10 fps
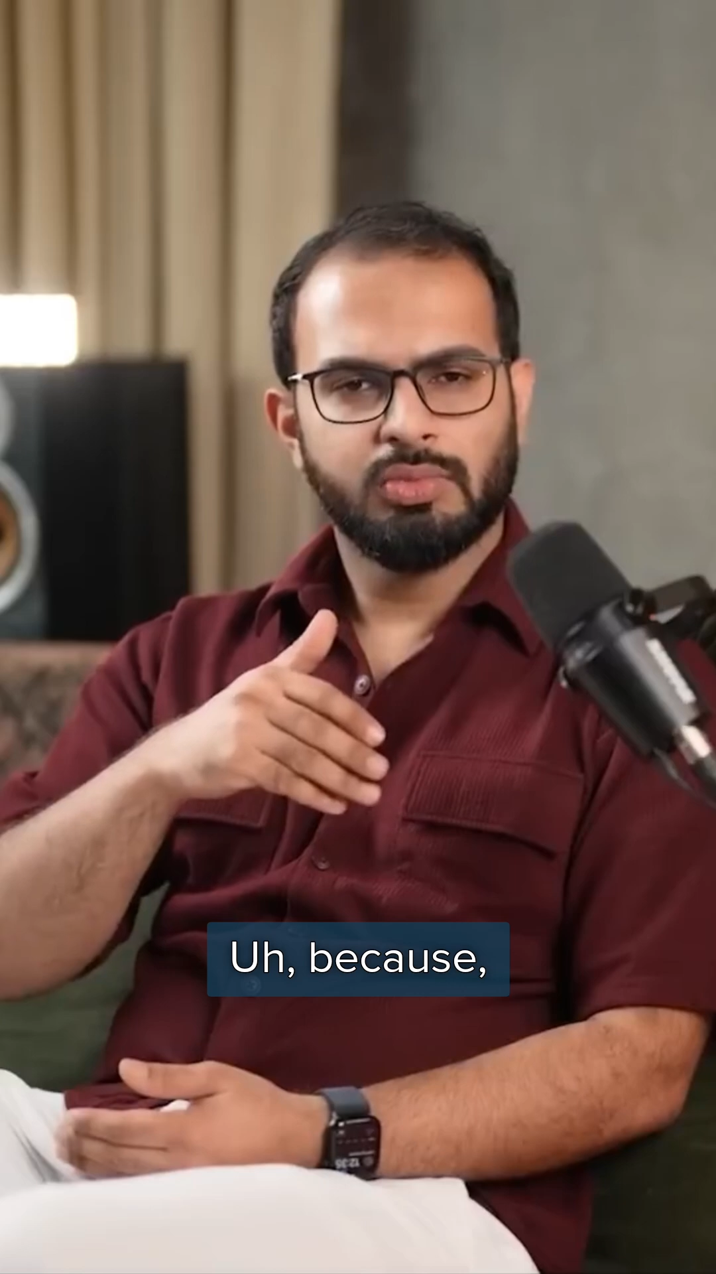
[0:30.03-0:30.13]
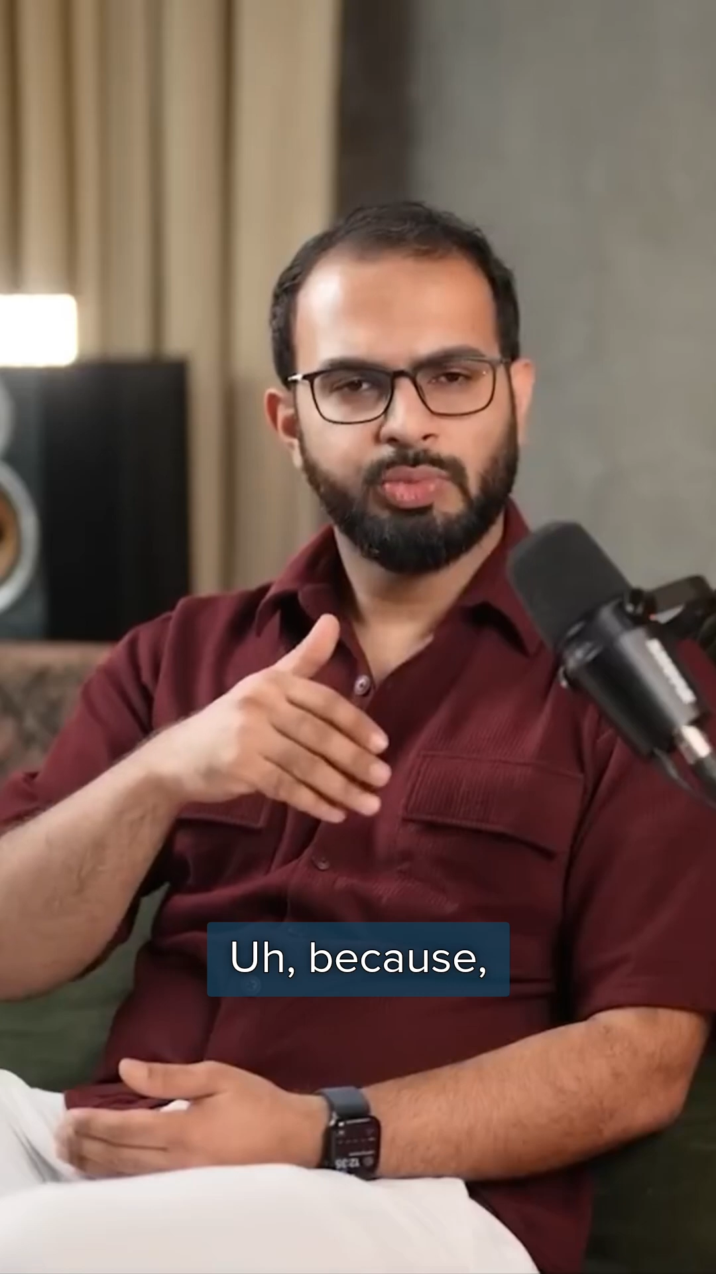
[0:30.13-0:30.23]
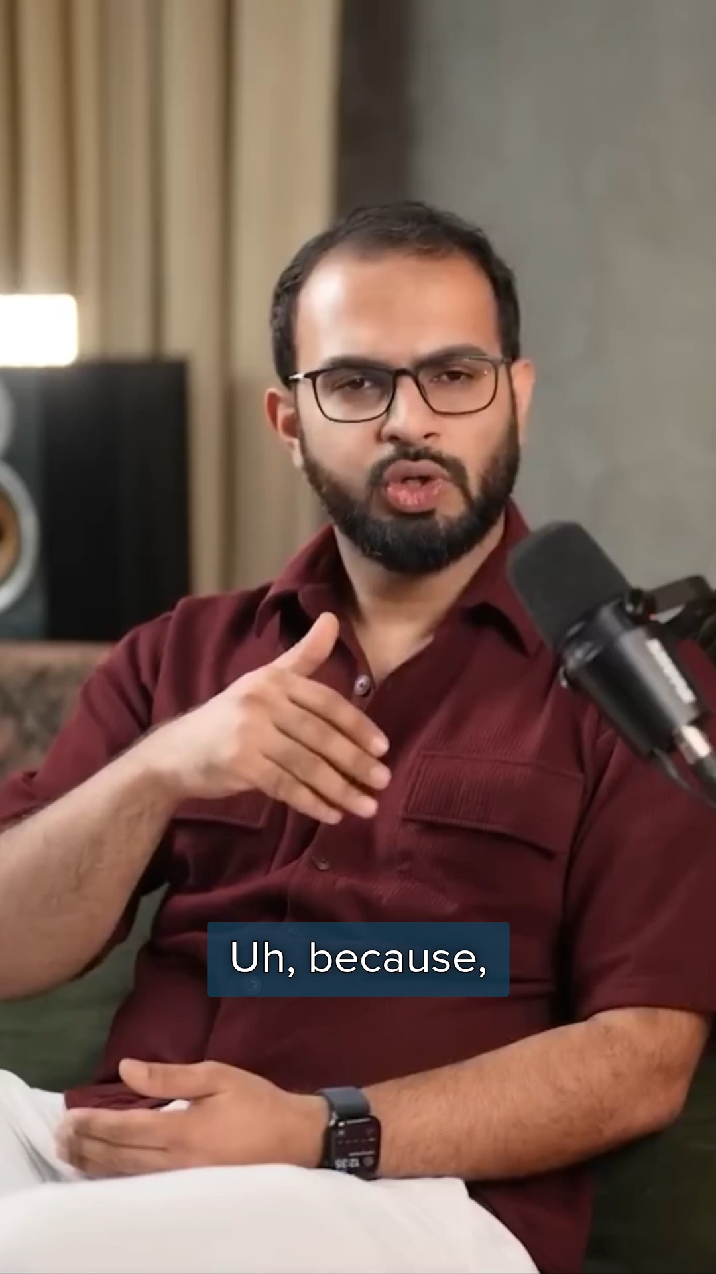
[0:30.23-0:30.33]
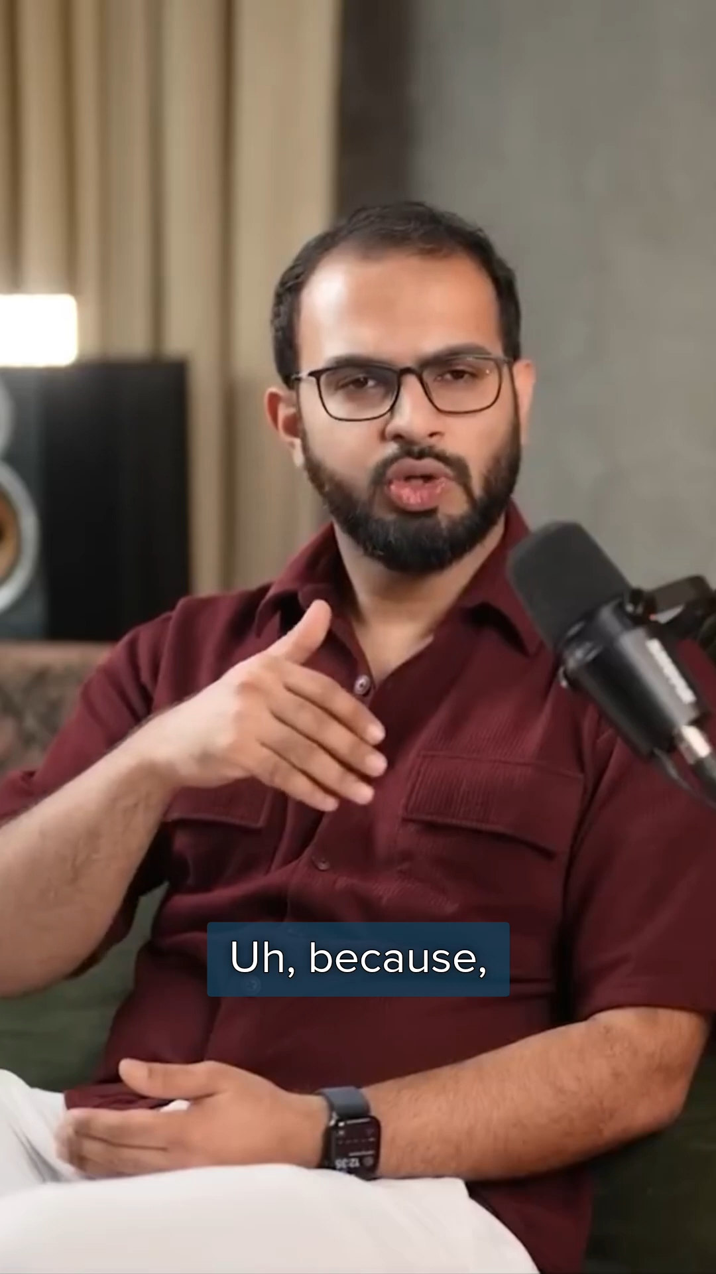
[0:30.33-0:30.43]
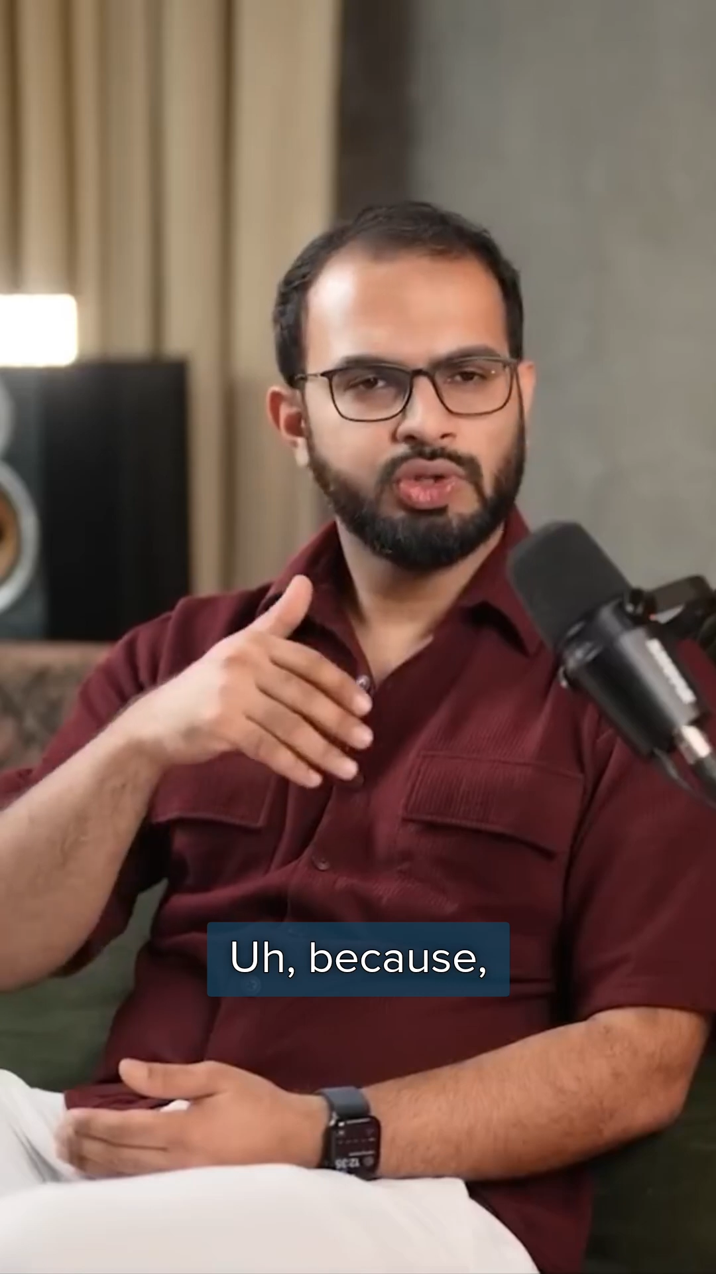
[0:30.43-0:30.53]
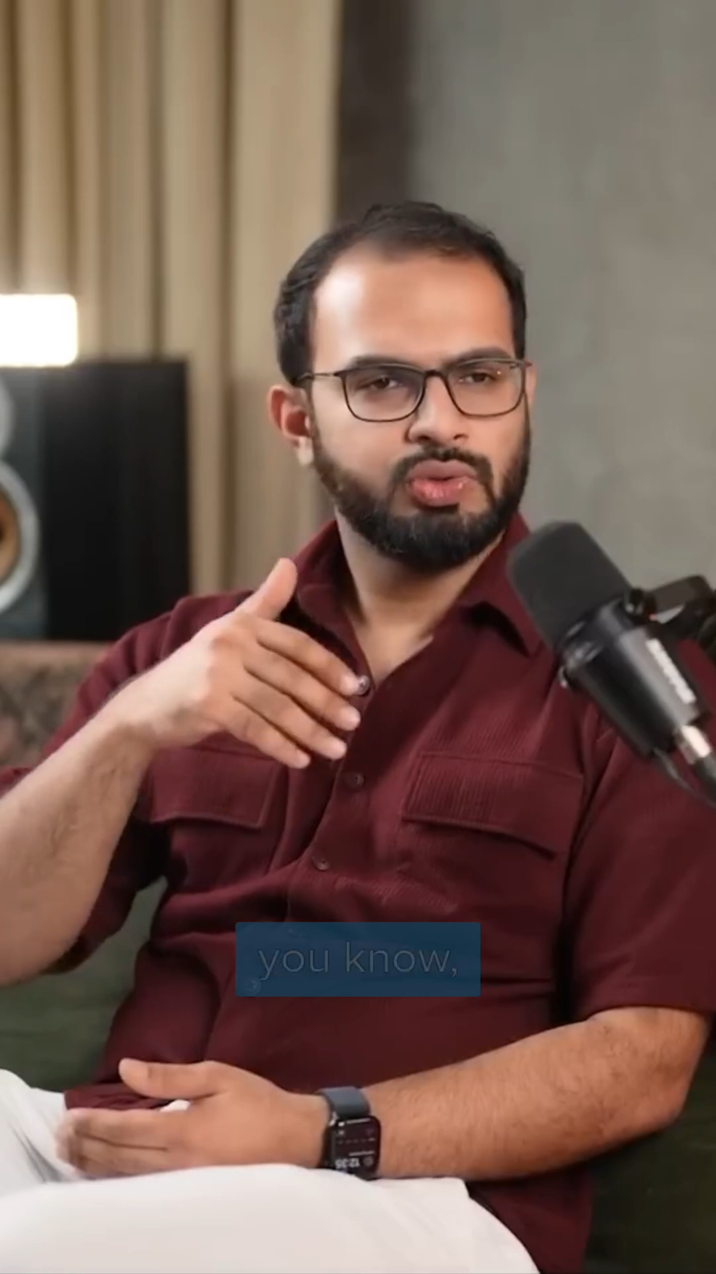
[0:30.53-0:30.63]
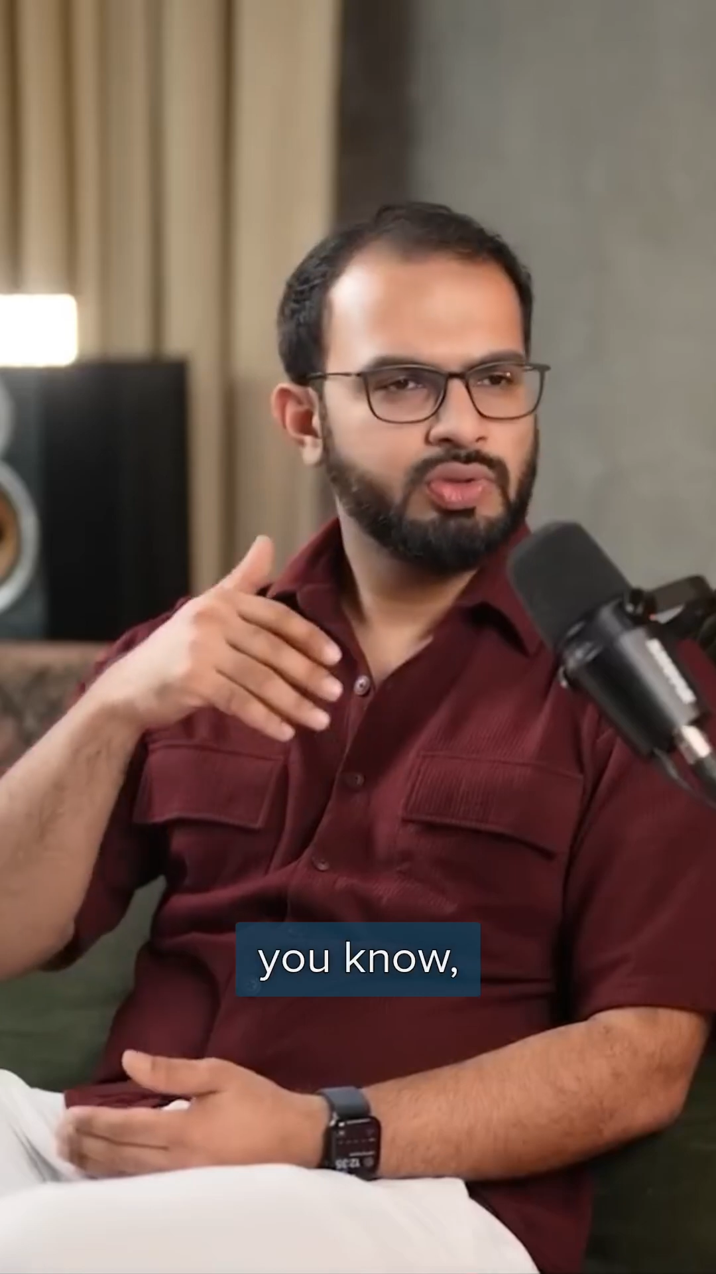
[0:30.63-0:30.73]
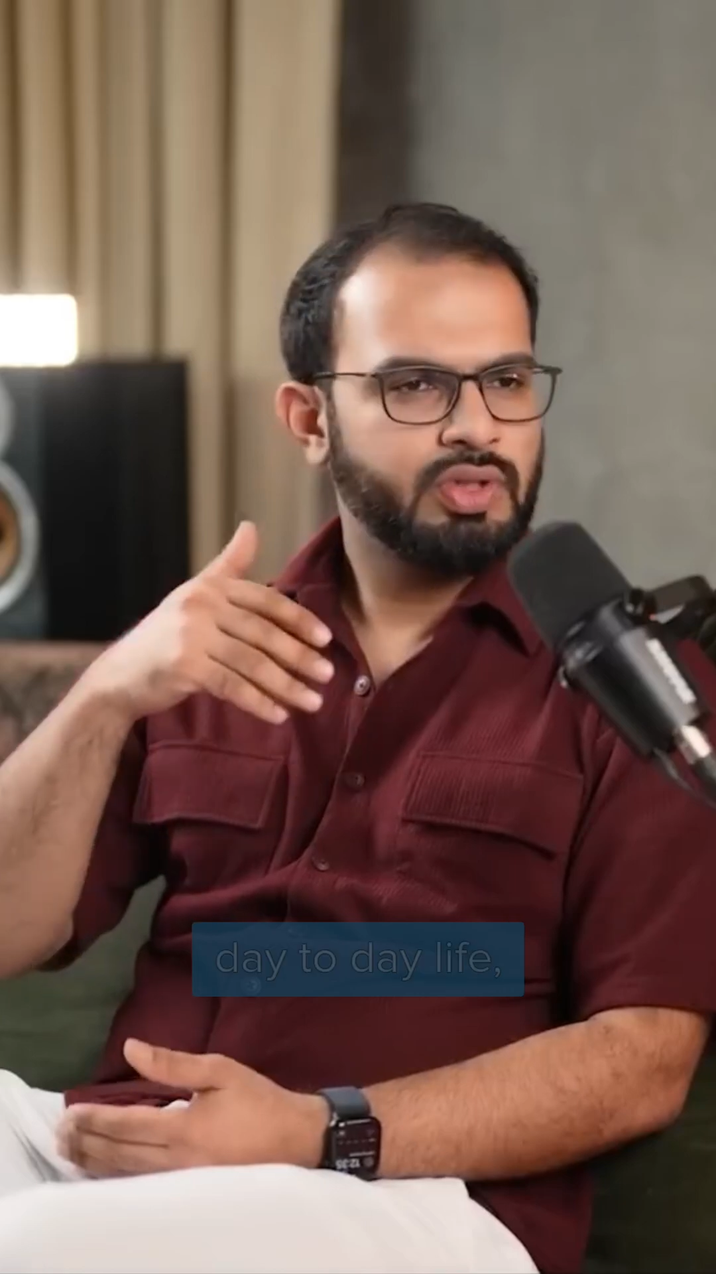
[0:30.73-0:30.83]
because, you know,